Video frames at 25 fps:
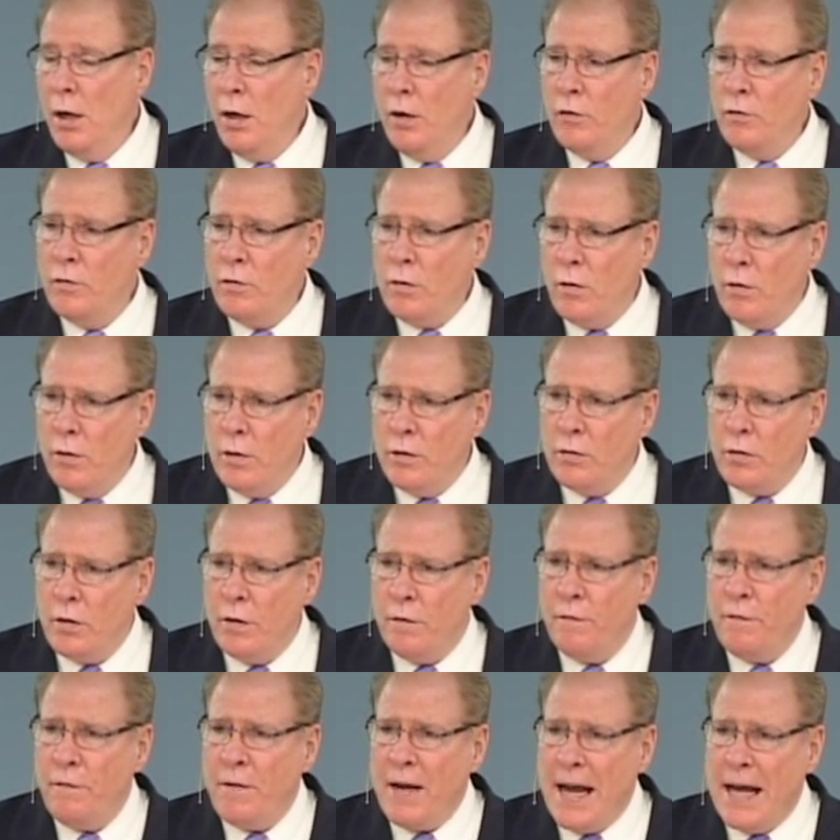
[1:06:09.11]
So it's a
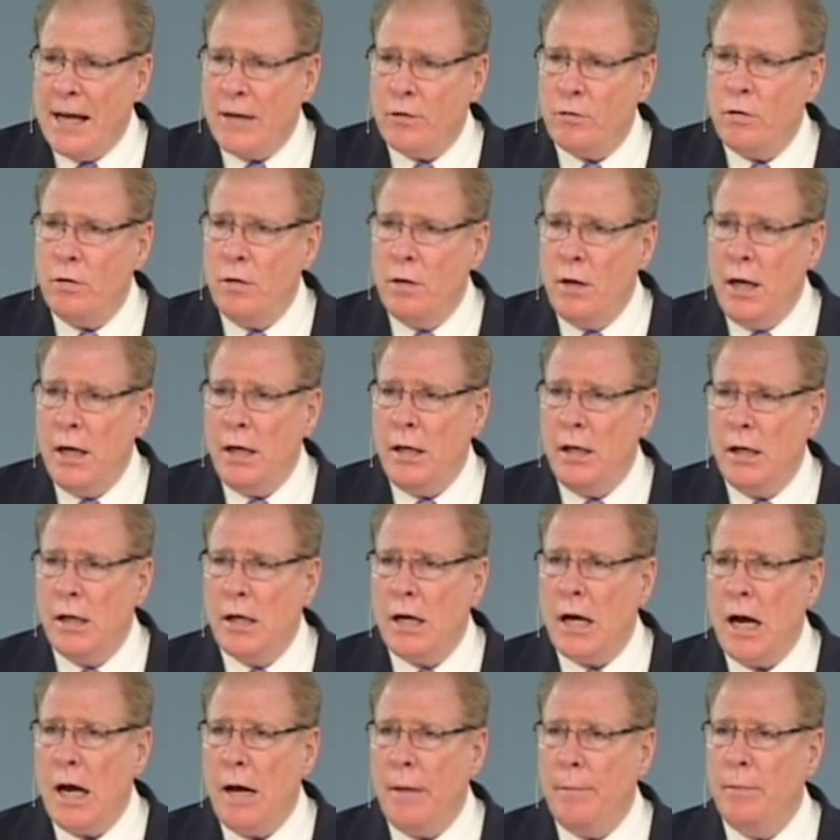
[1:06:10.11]
fascinating
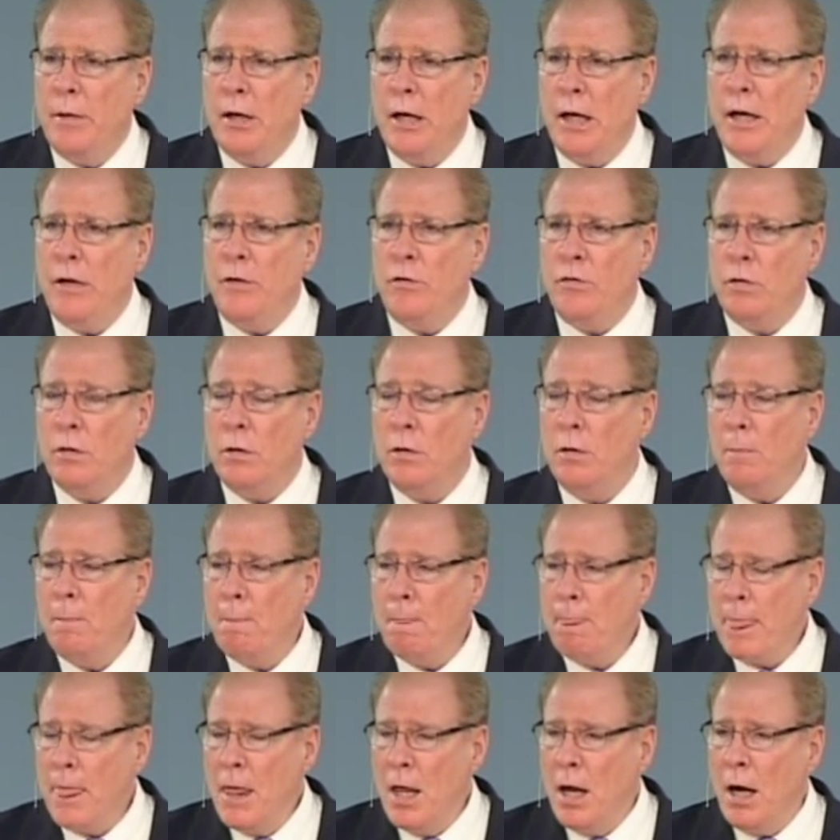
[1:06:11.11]
combination
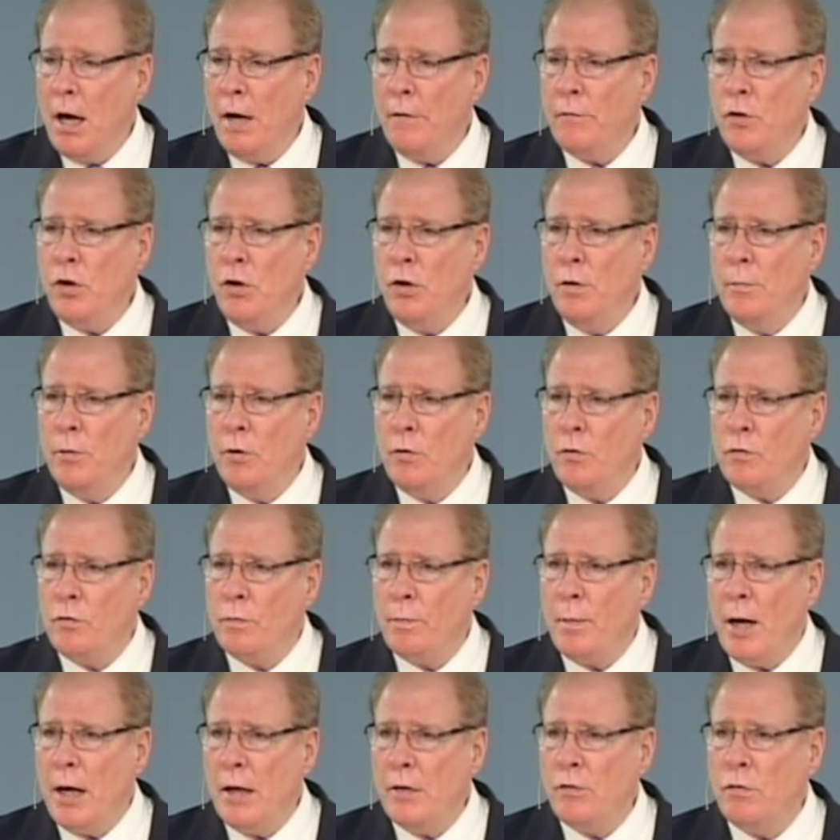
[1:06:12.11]
of human
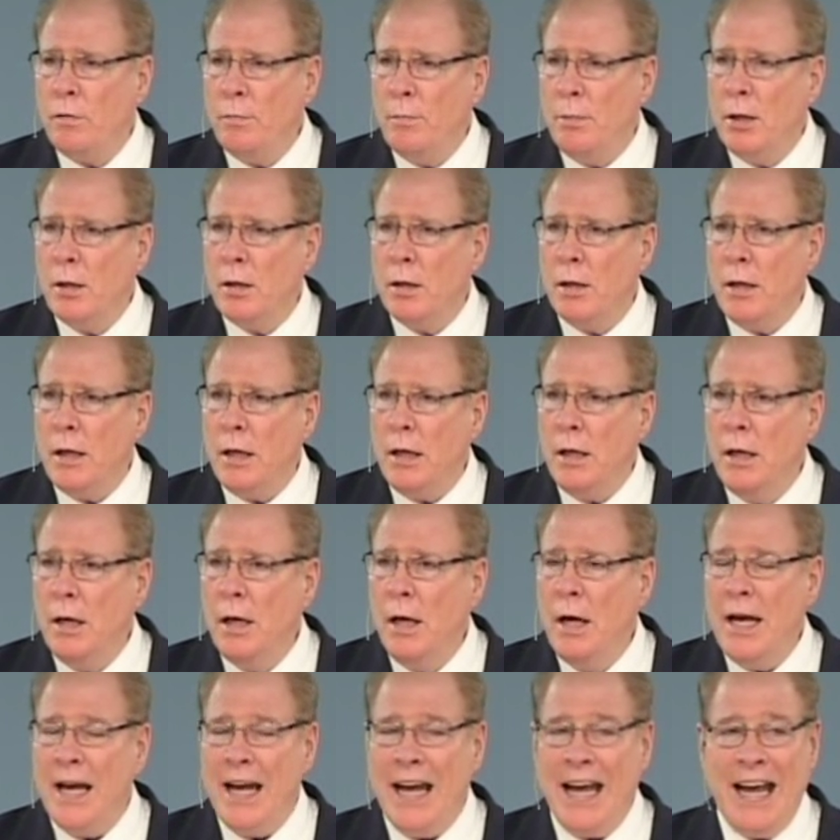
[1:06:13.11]
responsibility
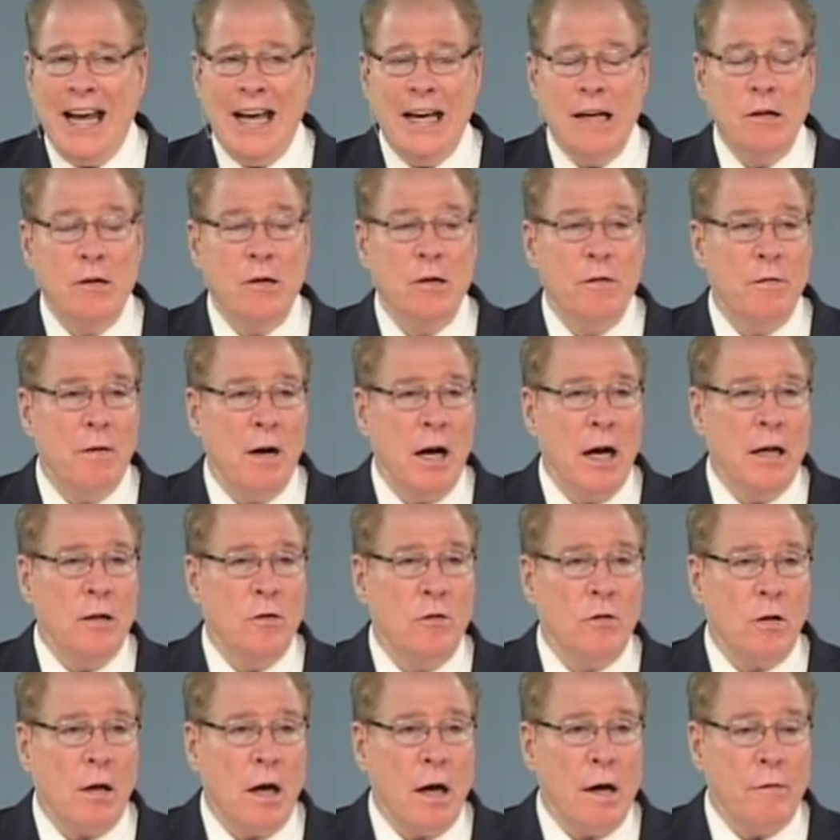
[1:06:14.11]
and divine
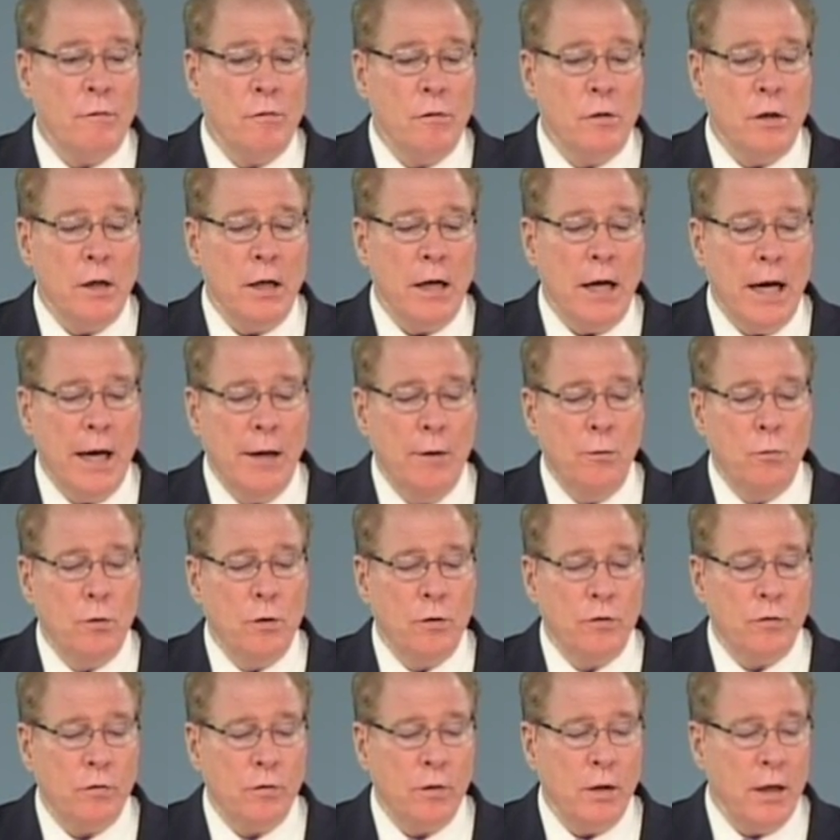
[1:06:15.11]
sovereignty, and
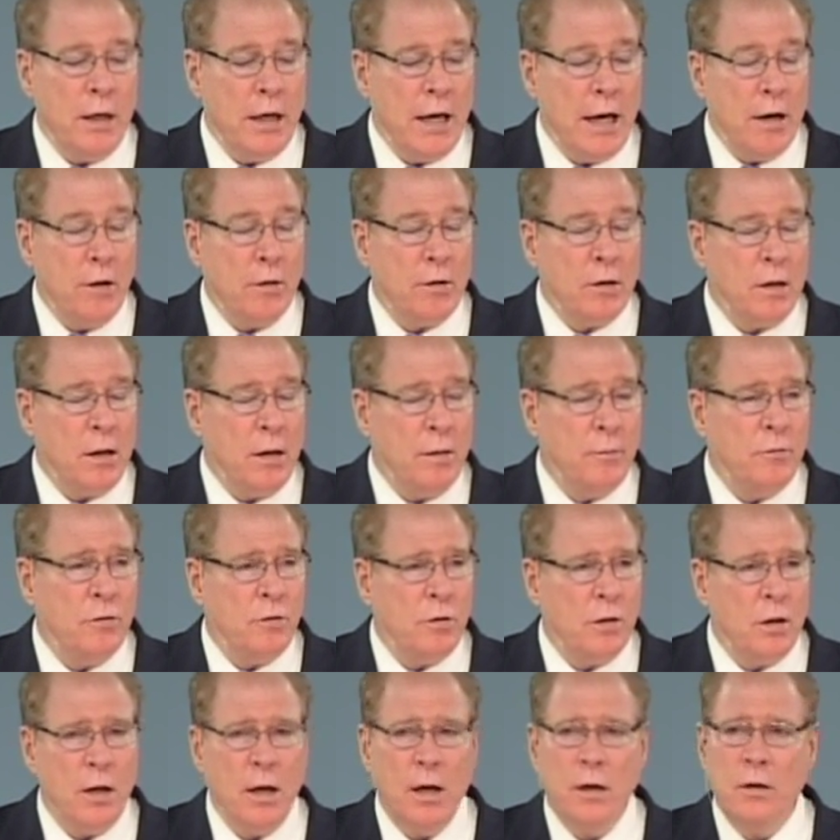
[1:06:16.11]
we'll see how it comes
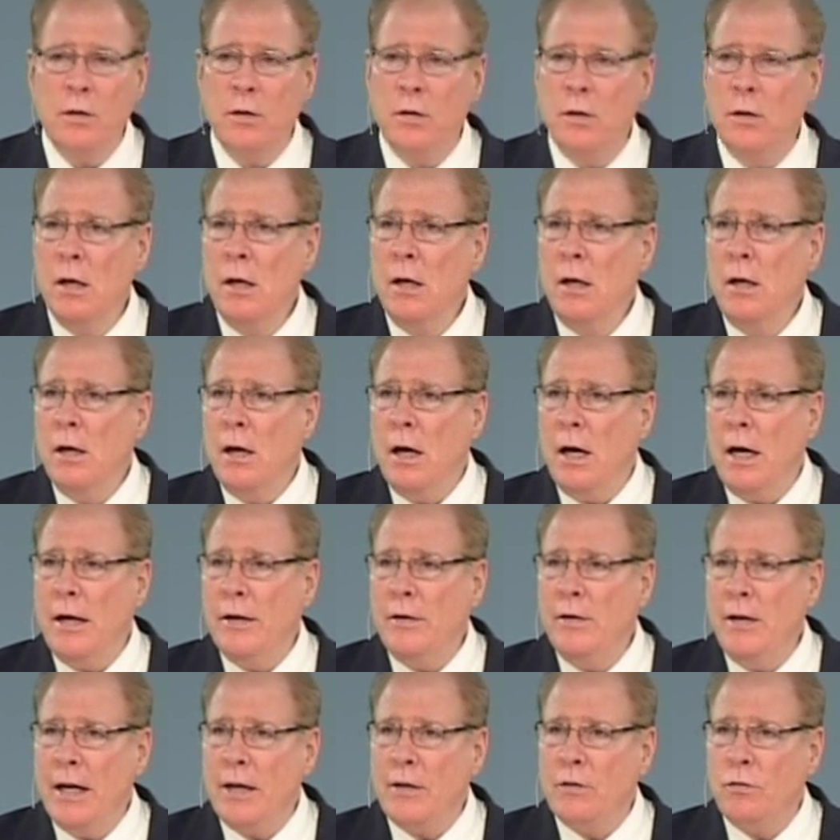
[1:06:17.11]
together uh,
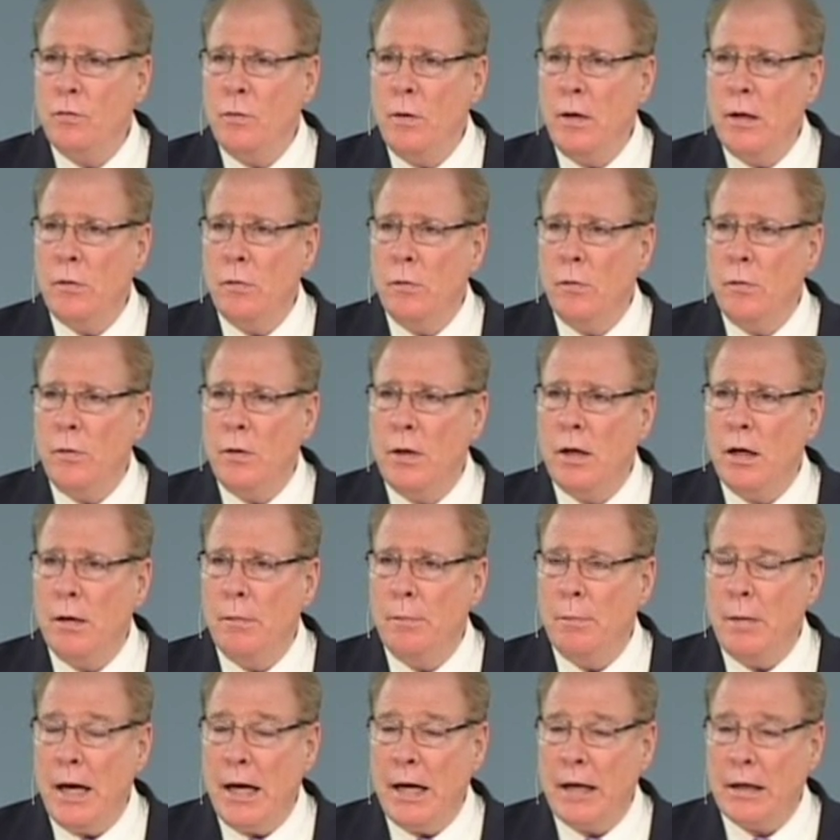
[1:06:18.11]
next week when we
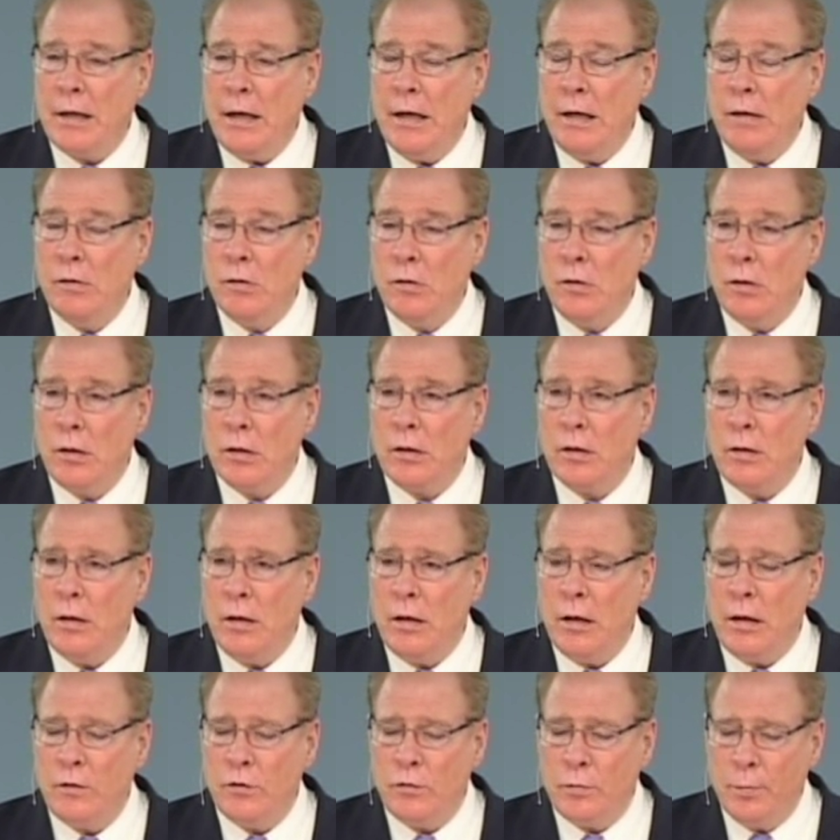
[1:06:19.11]
come back and look
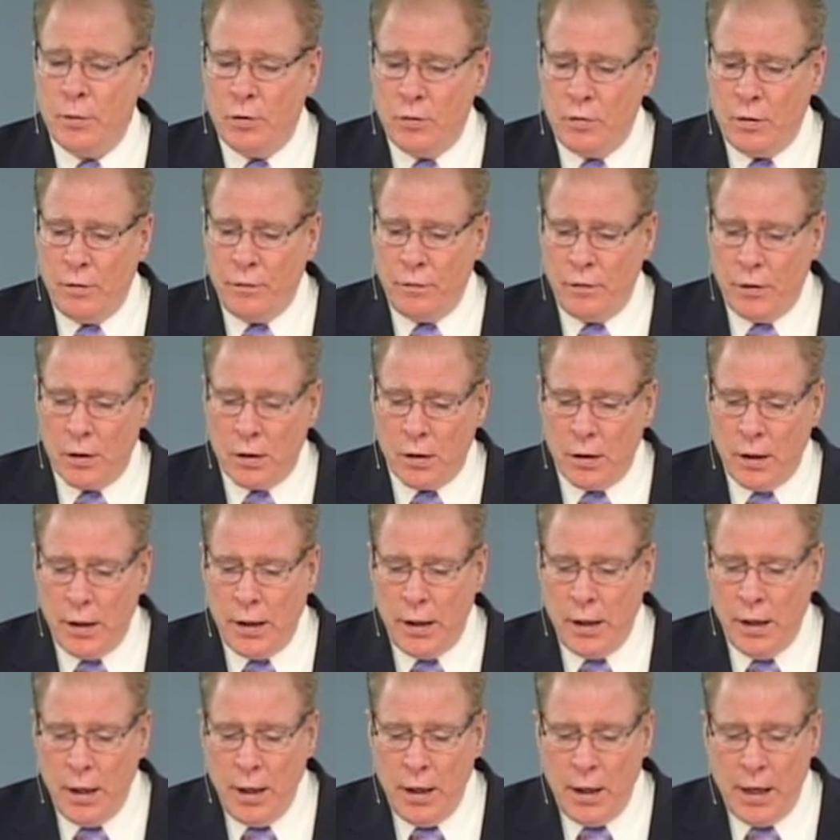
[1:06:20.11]
uh,
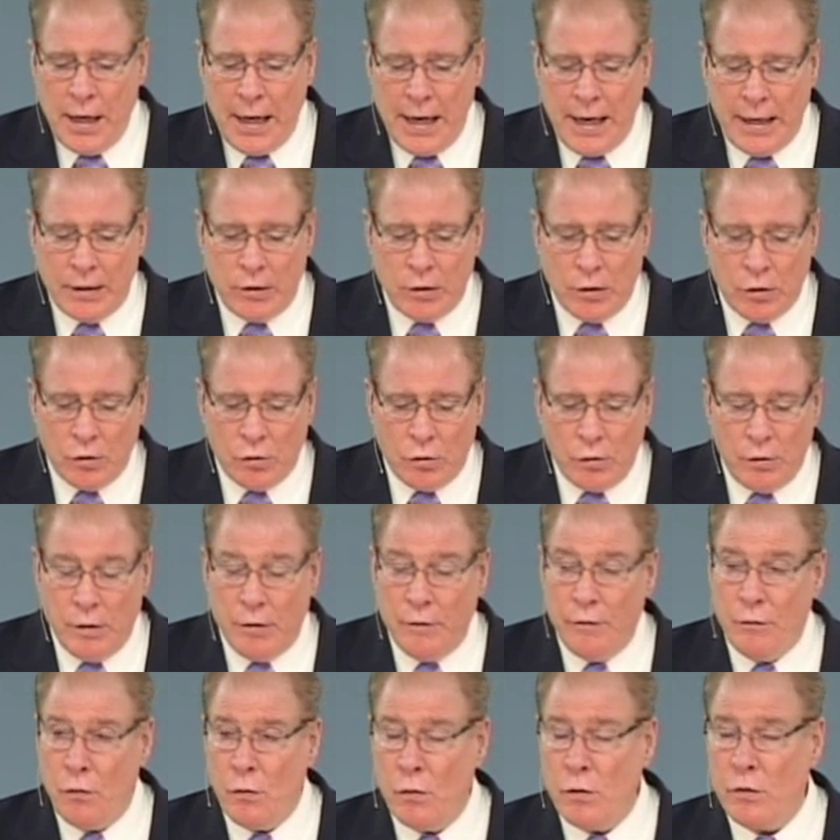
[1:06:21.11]
specifically at the
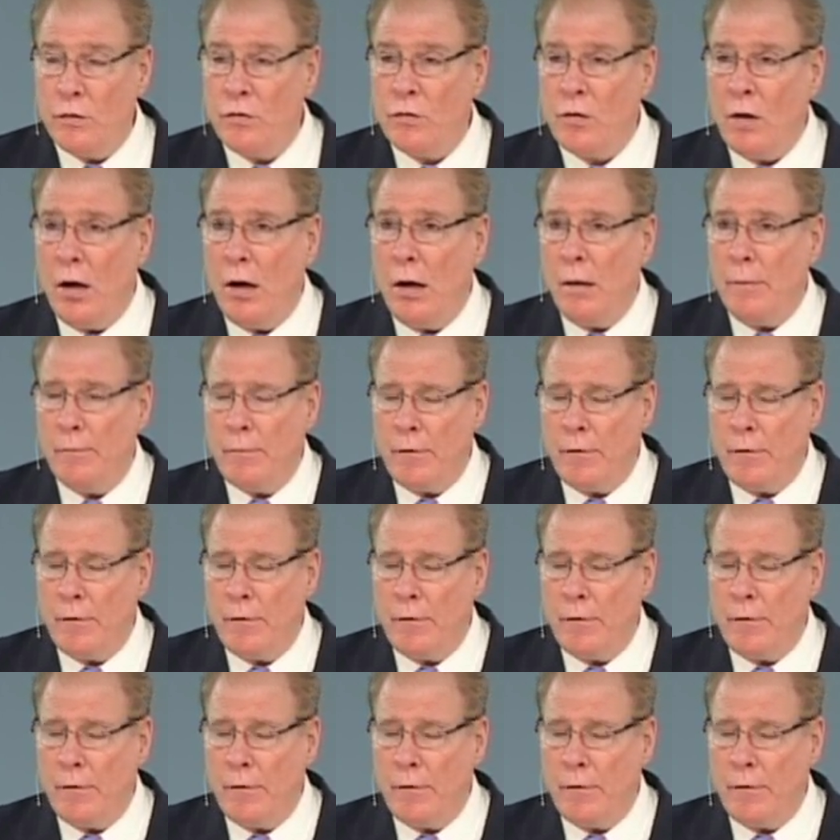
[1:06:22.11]
thirty-fourth Psalm.